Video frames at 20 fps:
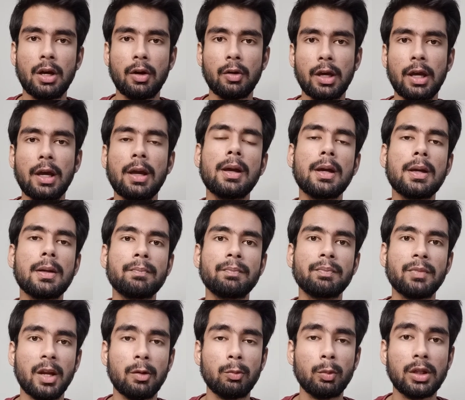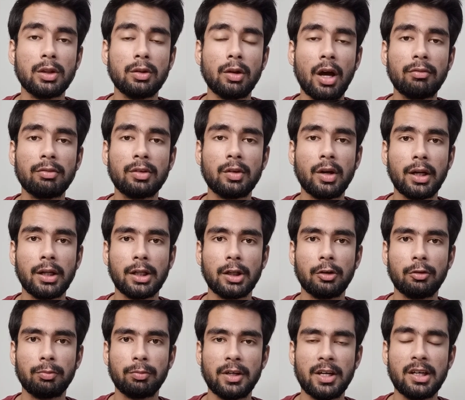okay? And when you have the right kind
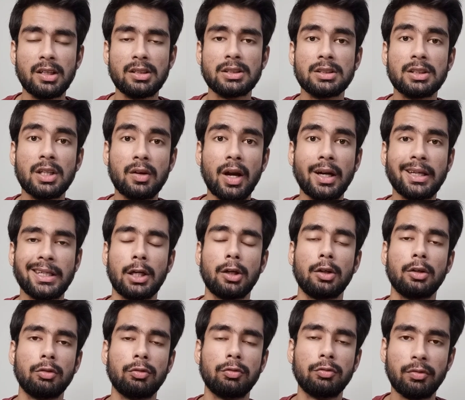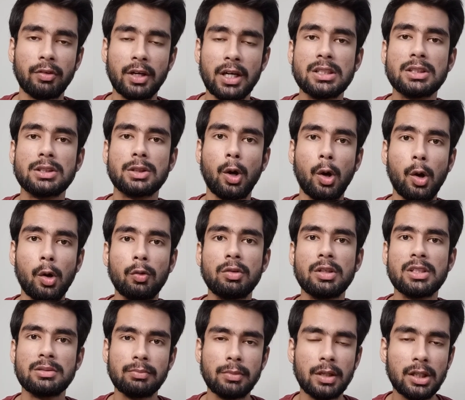of friends
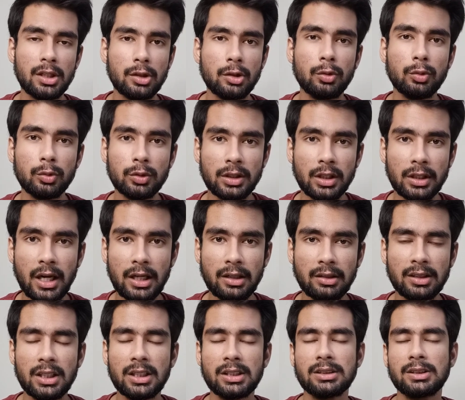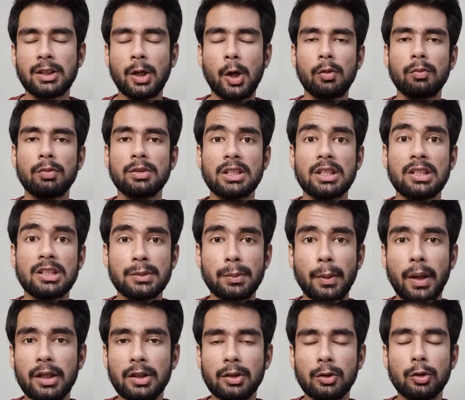always make you do the right things. They always
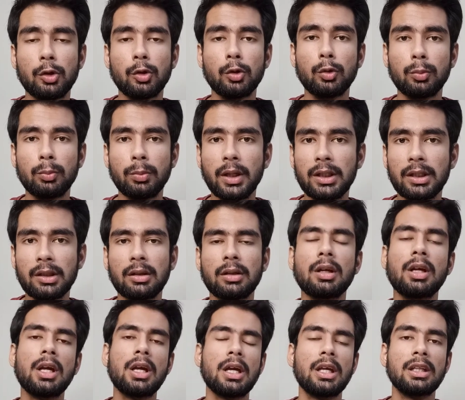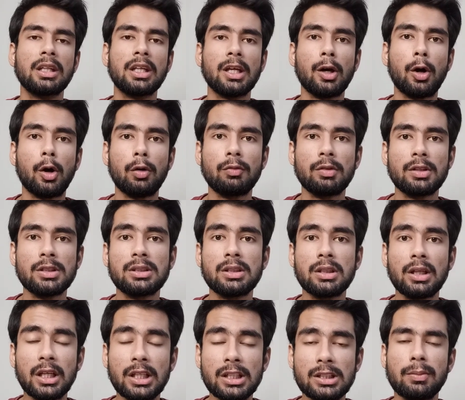inspire you to do better. They always
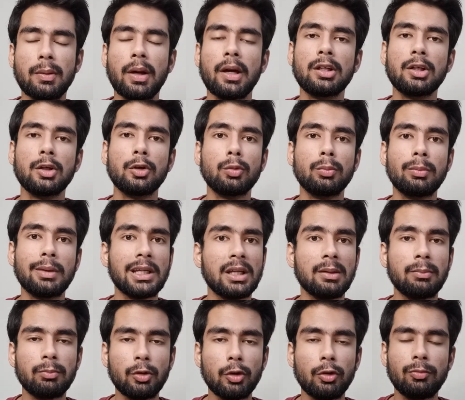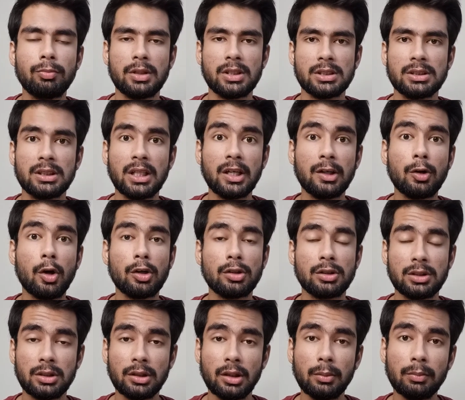inspire you to make improvements. They're
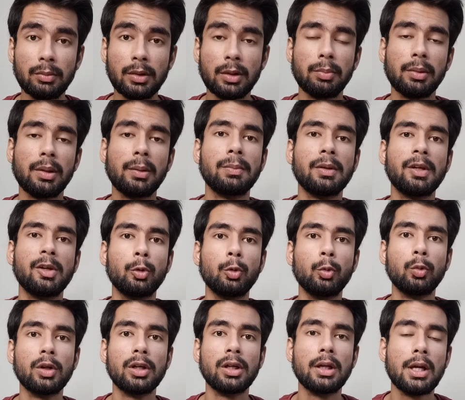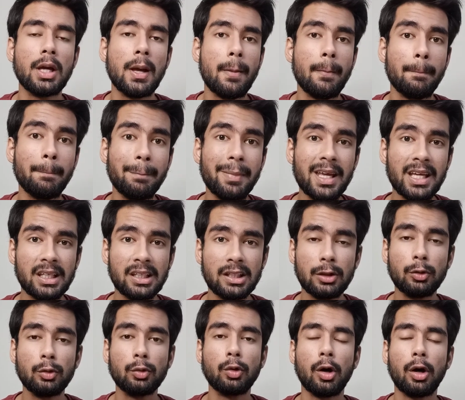not the people who make
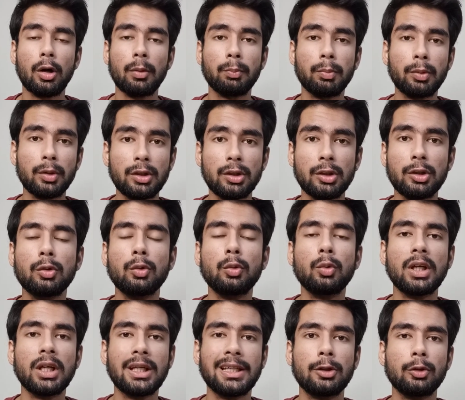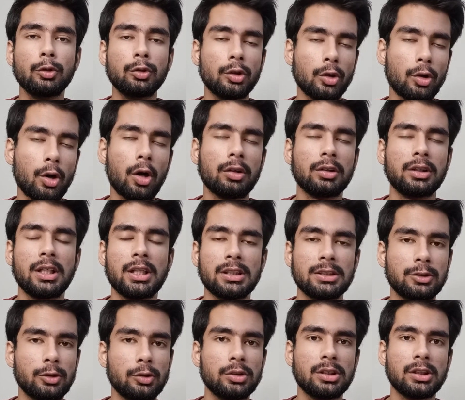you or put you into the wrong things.
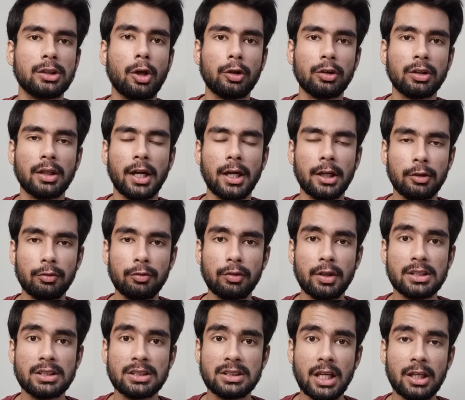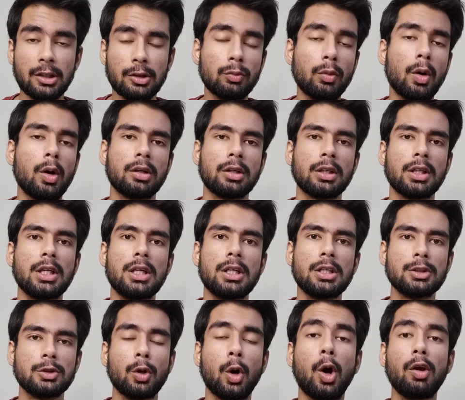Those are not the kind of friends that you want.
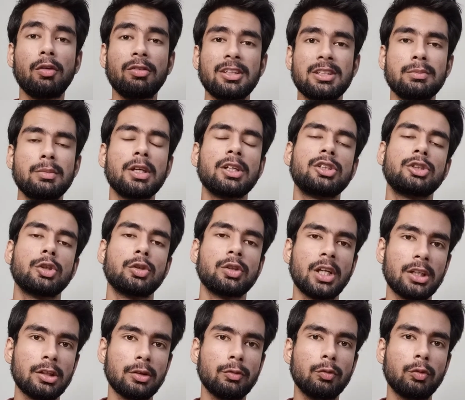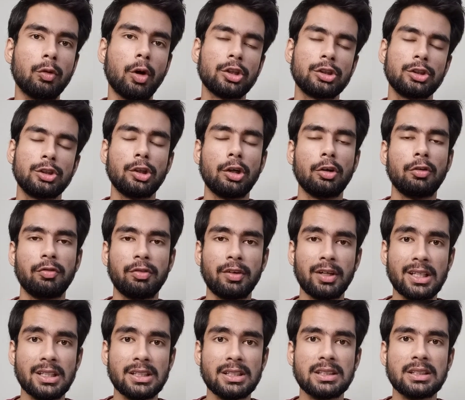So always make sure that you watch your
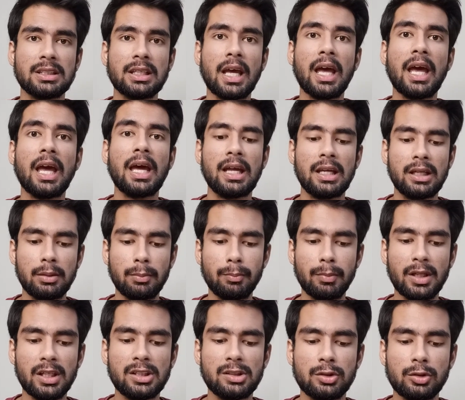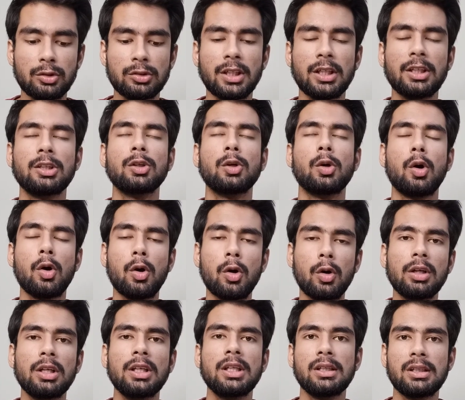friends and make sure that you
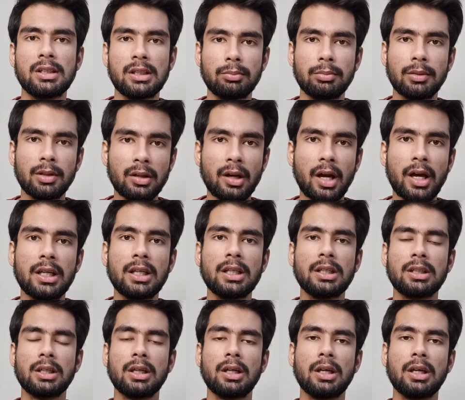only keep the right